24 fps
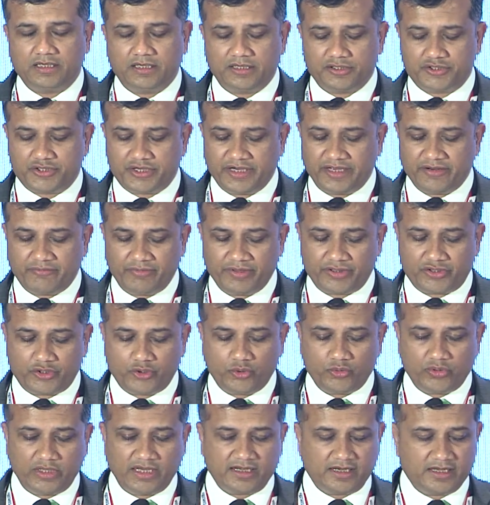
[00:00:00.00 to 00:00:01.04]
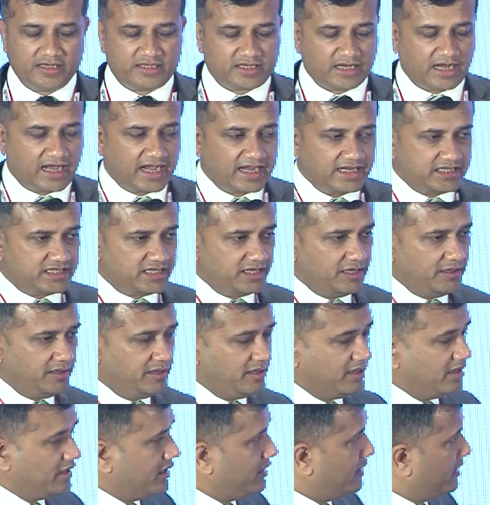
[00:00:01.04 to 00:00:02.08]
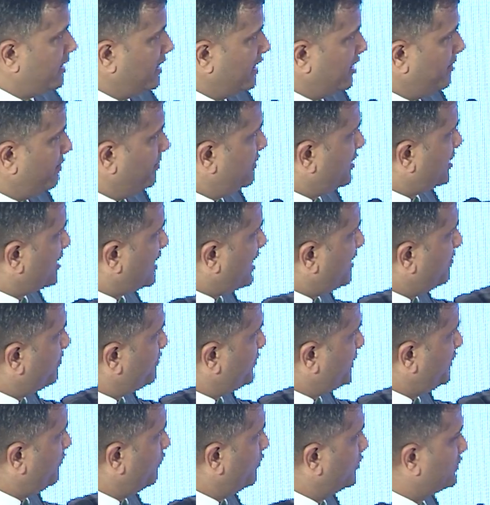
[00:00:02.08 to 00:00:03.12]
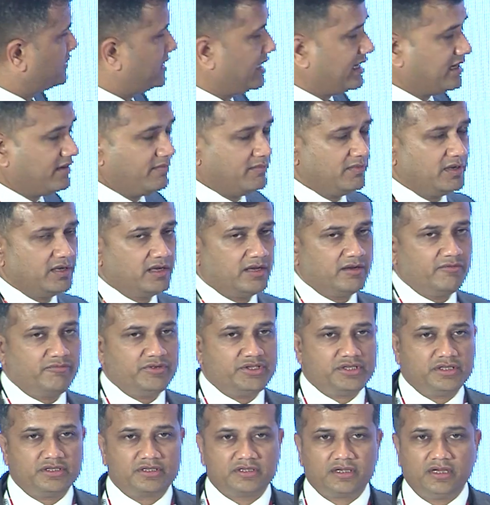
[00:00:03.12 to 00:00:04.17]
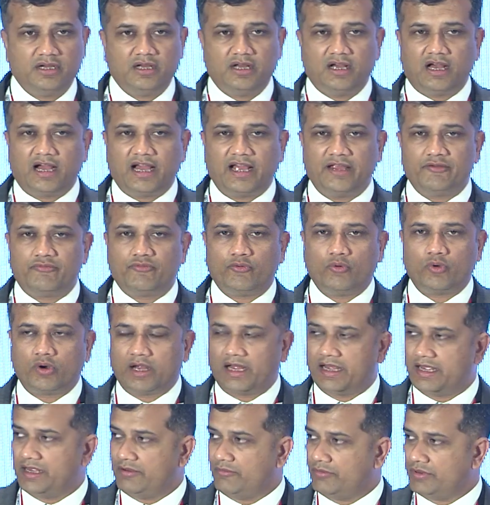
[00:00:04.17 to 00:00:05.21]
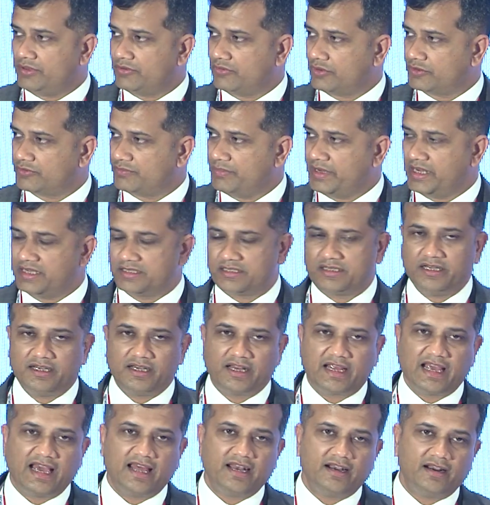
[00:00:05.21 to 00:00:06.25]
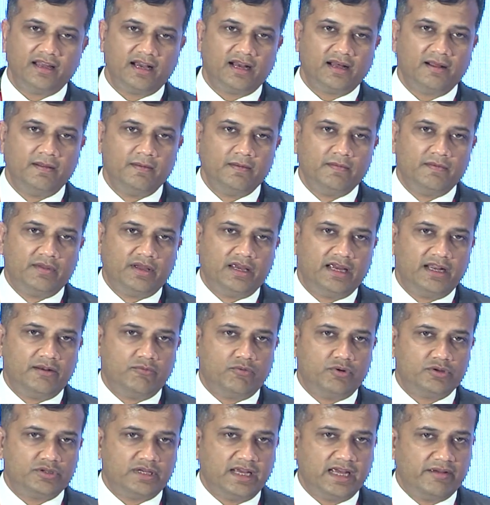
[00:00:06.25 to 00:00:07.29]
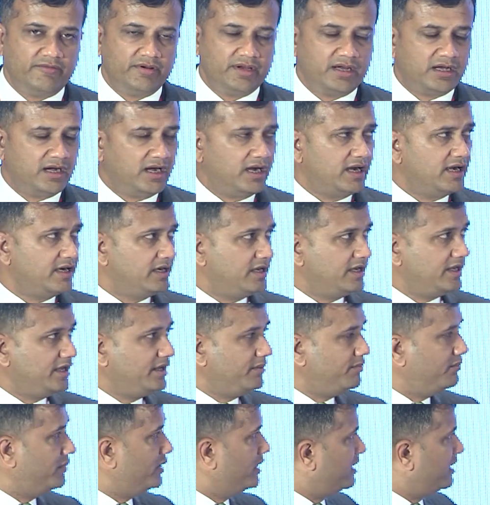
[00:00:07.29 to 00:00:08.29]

share with you, that it's an IT company which is I4I, which was based in Canada and was having hardly,